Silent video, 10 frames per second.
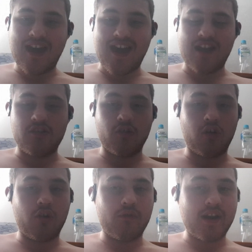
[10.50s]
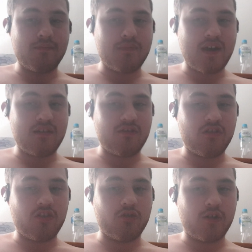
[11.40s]
and you've already been to
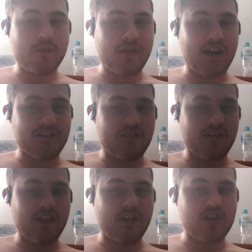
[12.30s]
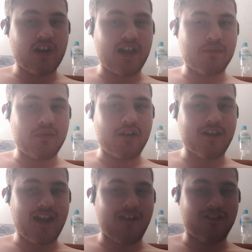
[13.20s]
the Dorney Park to see the Charlie Brown
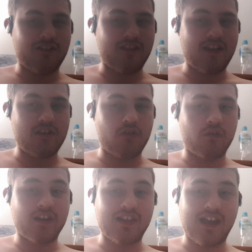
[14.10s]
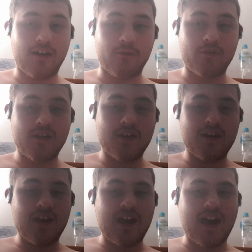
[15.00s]
characters that you always love.
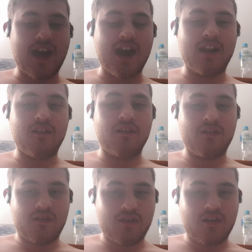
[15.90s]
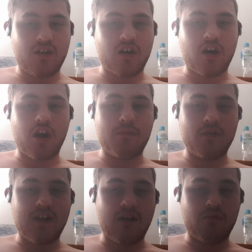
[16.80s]
And I hope
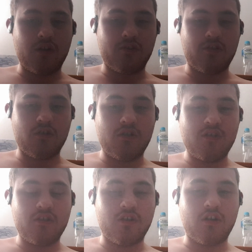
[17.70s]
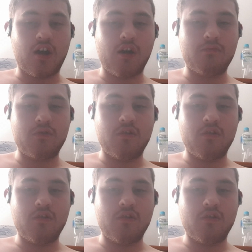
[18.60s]
you get well soon, so I hope